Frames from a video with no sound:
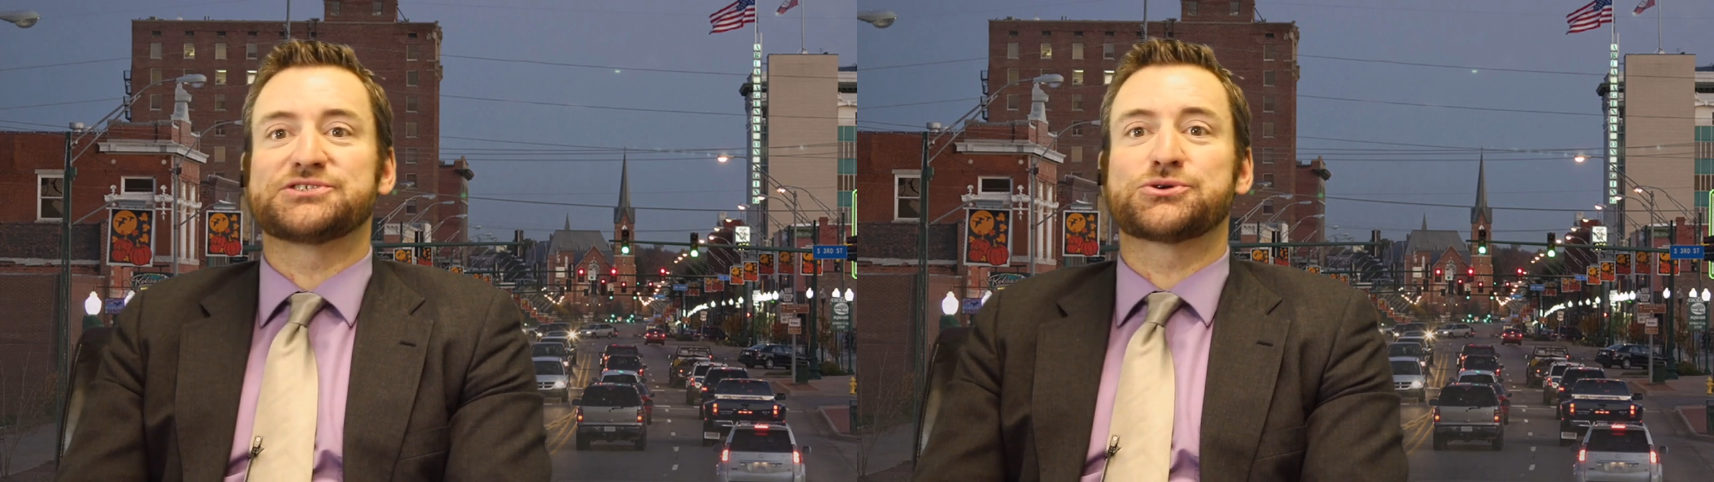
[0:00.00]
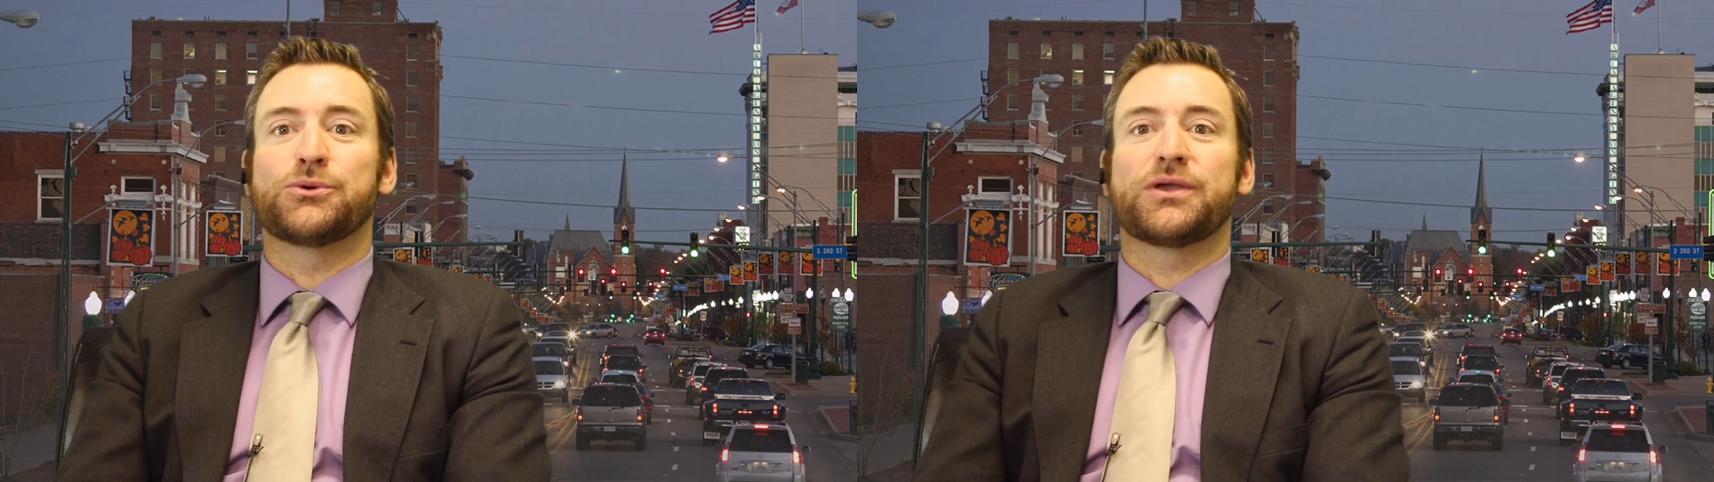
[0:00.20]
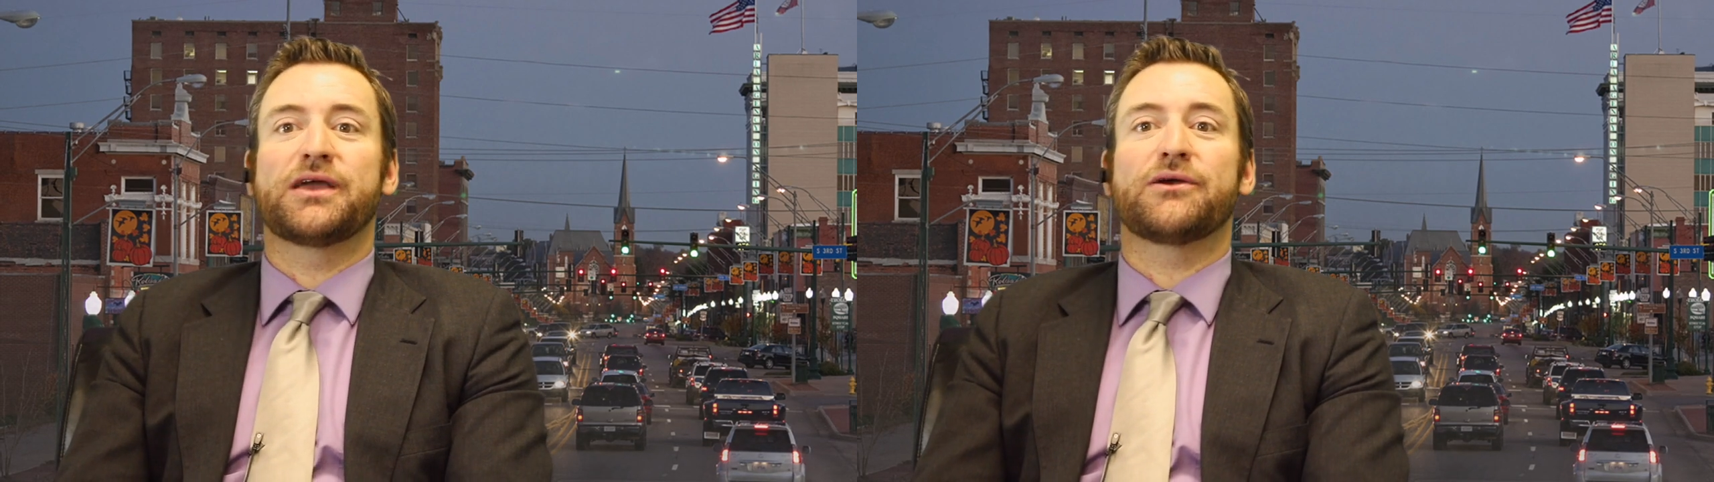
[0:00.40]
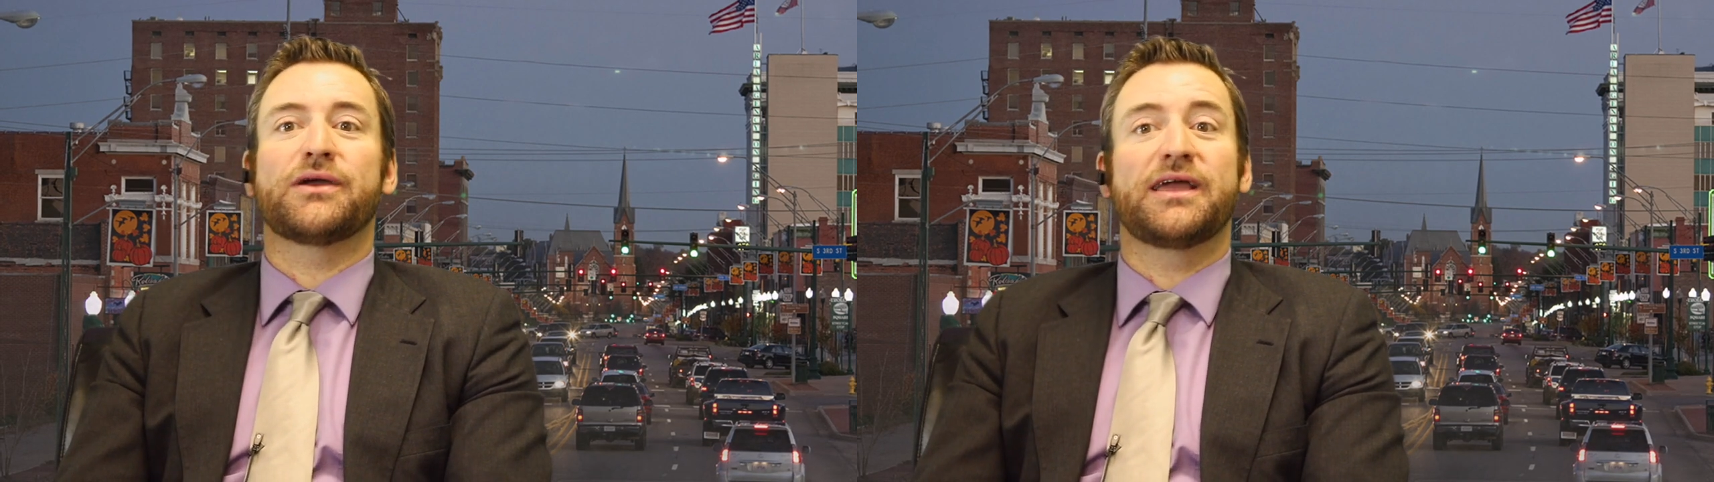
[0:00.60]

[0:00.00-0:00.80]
school year,